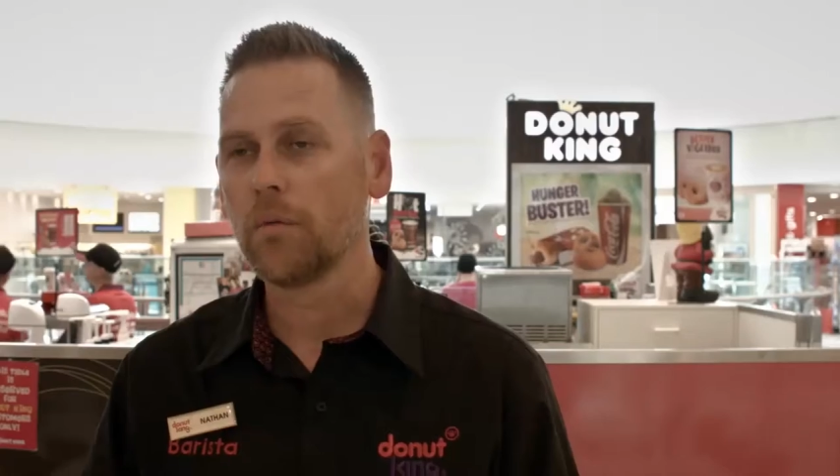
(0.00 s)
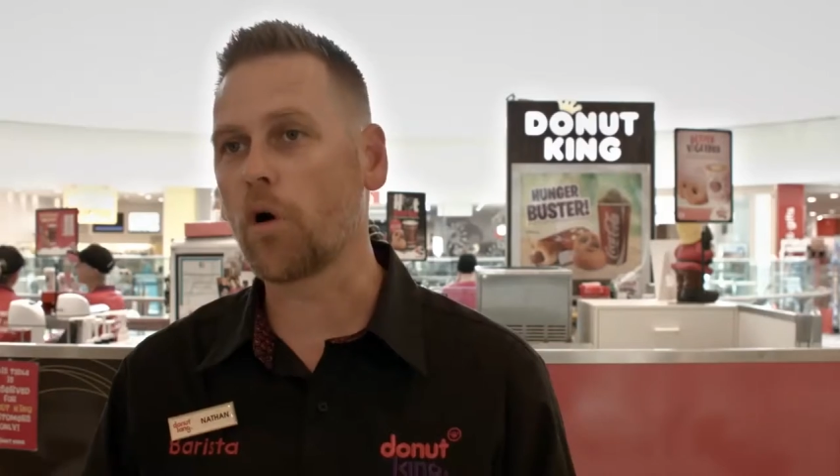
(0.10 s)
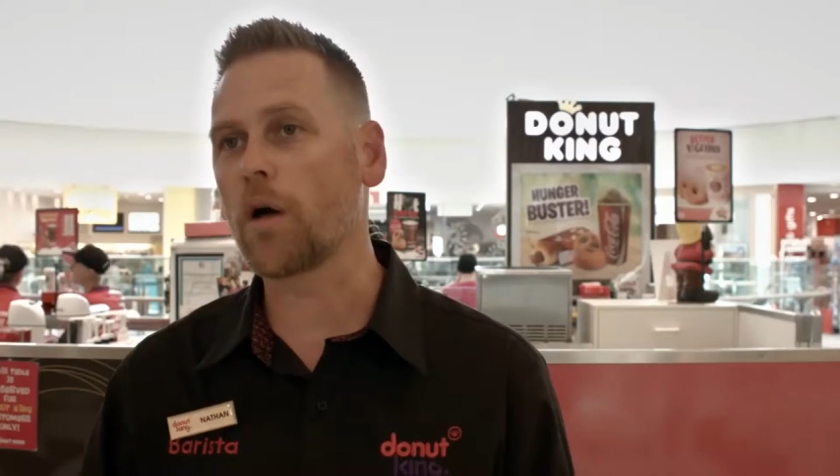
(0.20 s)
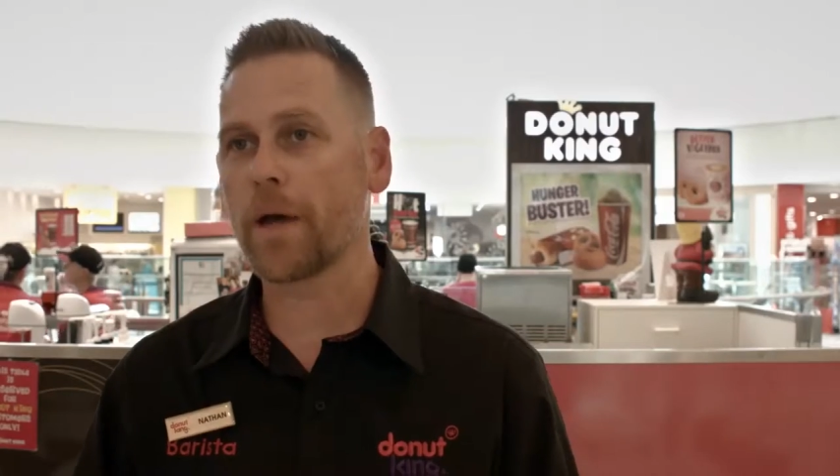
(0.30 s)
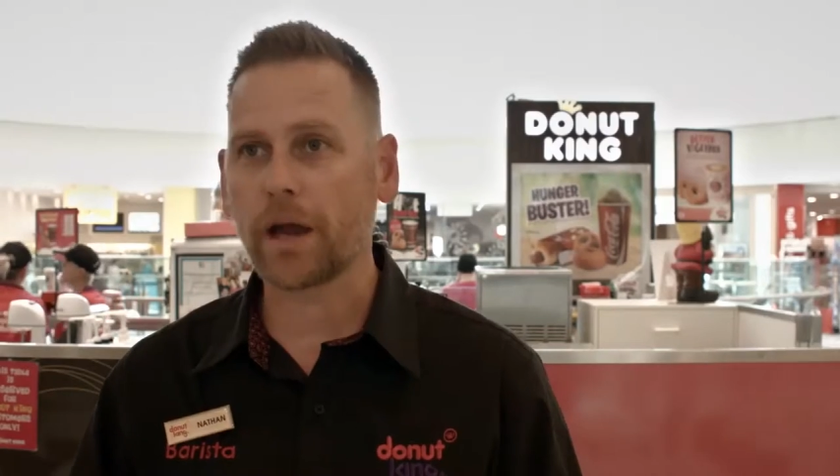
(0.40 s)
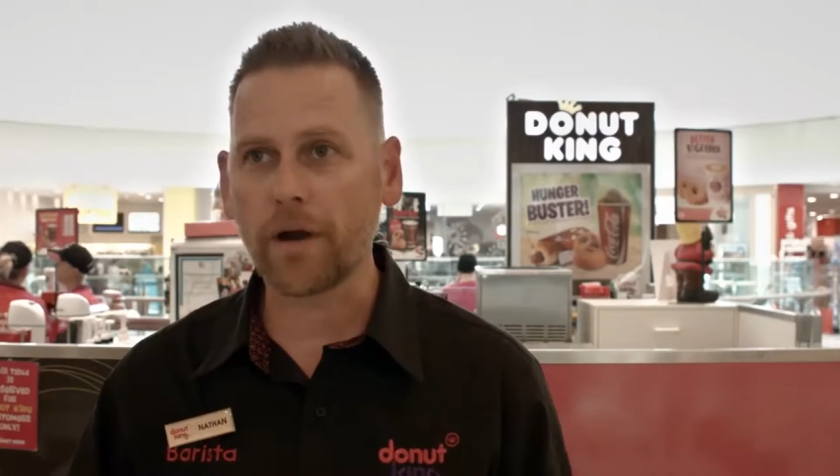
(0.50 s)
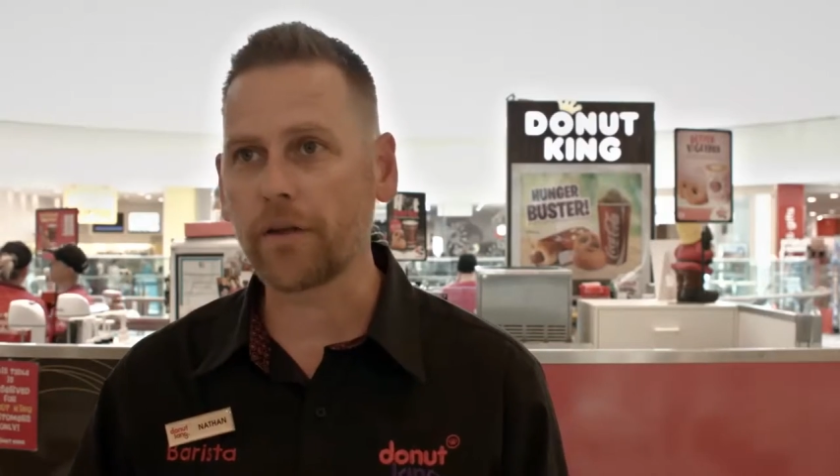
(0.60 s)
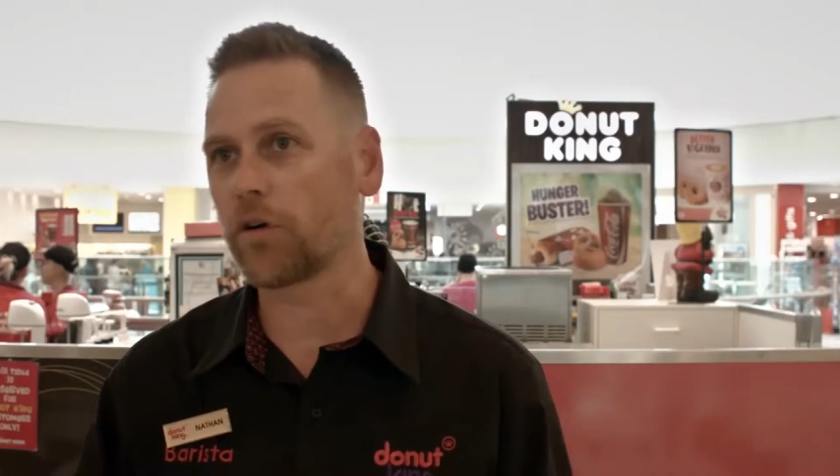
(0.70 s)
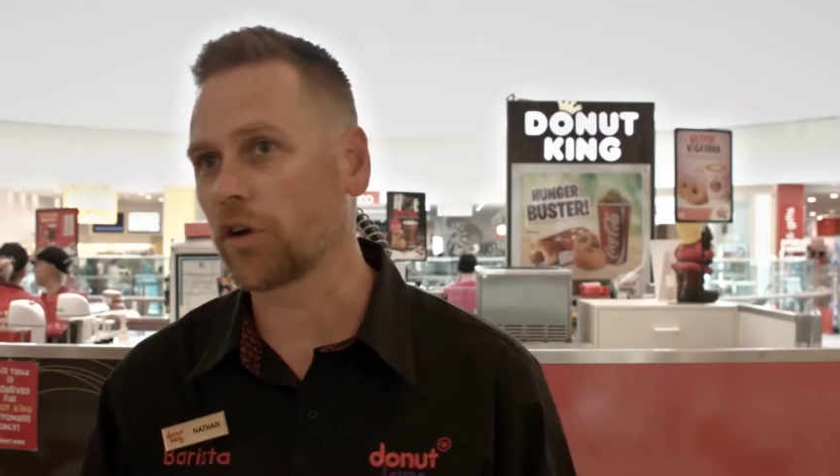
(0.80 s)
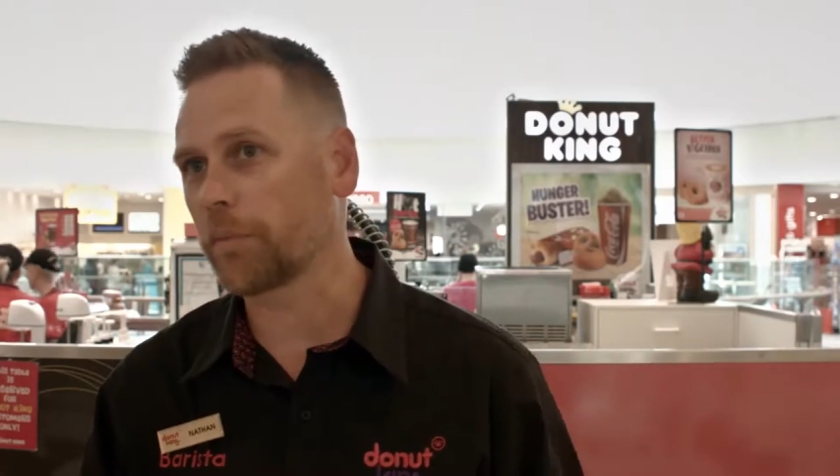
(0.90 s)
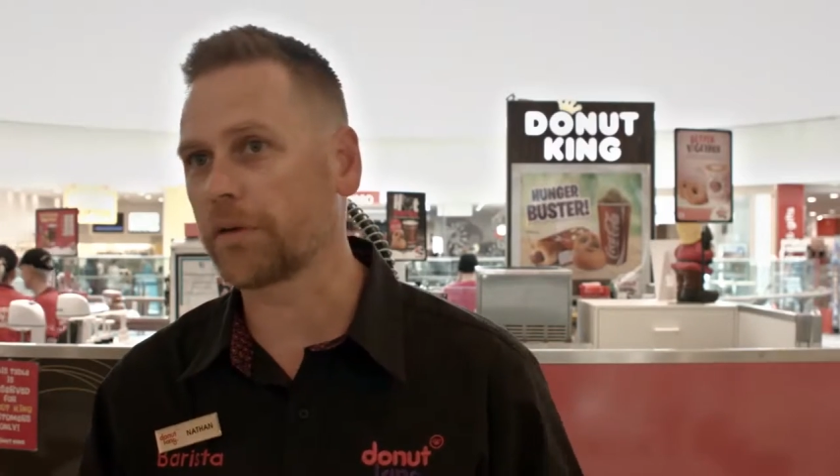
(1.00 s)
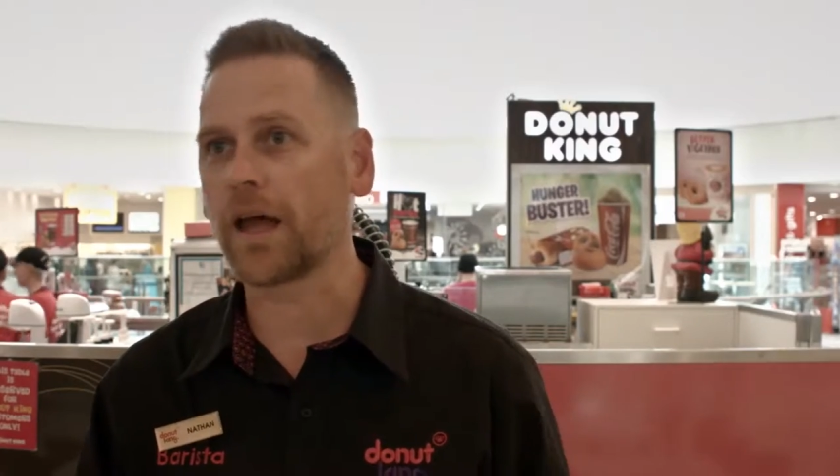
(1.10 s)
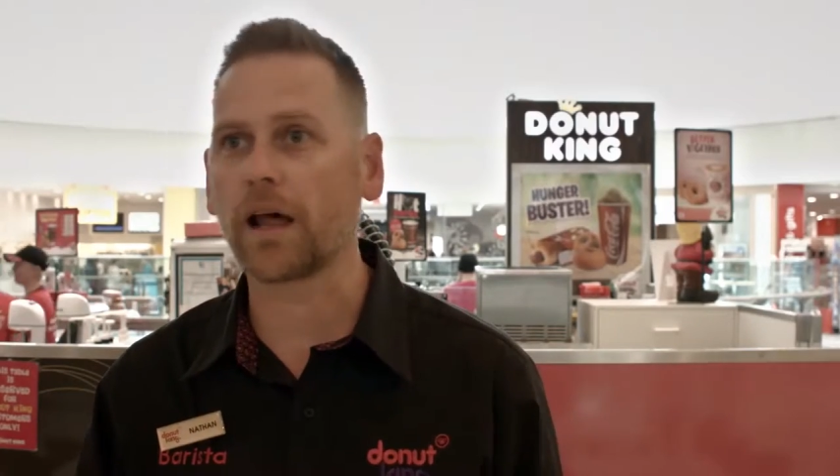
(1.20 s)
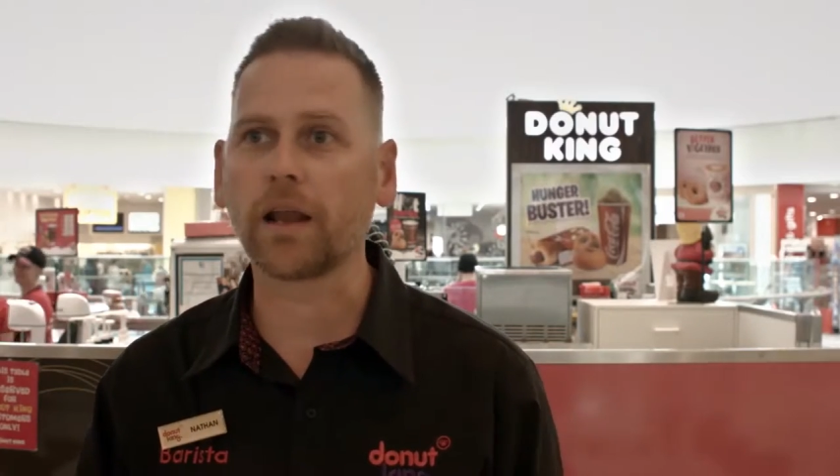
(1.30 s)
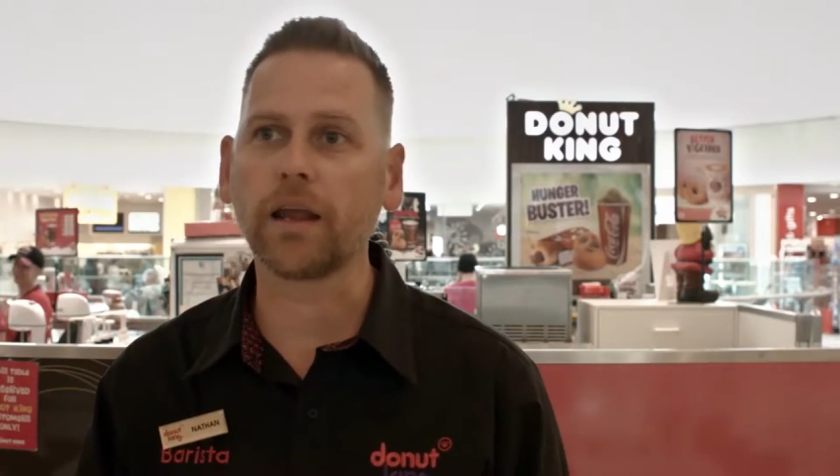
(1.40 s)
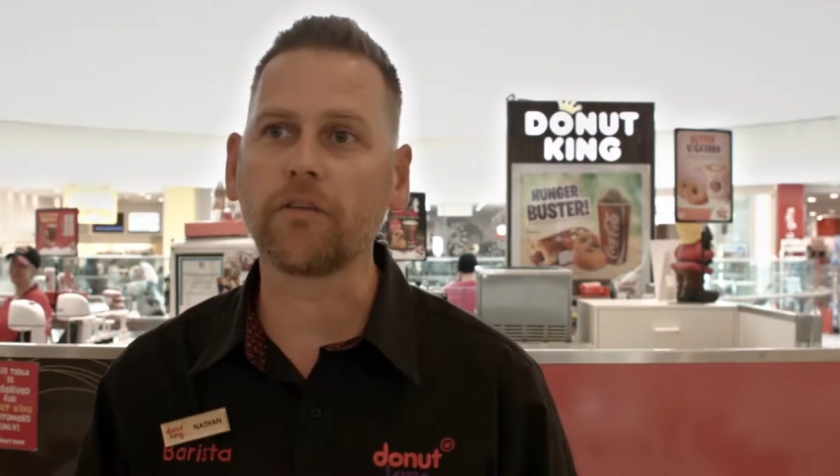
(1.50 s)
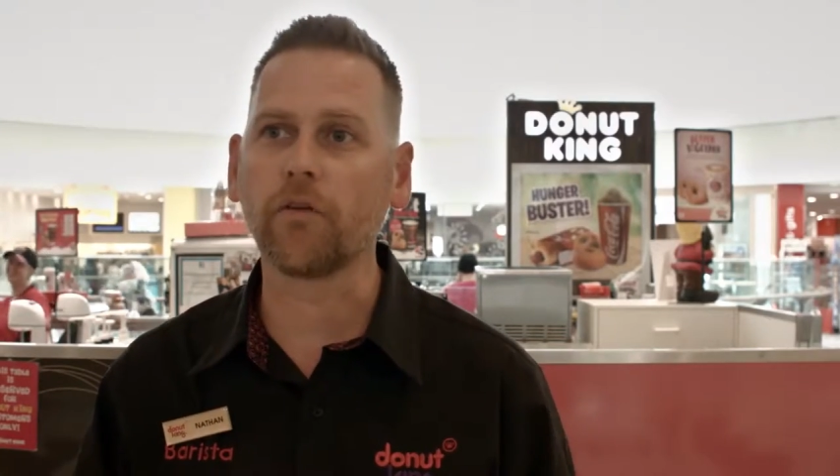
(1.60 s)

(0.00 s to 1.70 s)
my background's hospitality.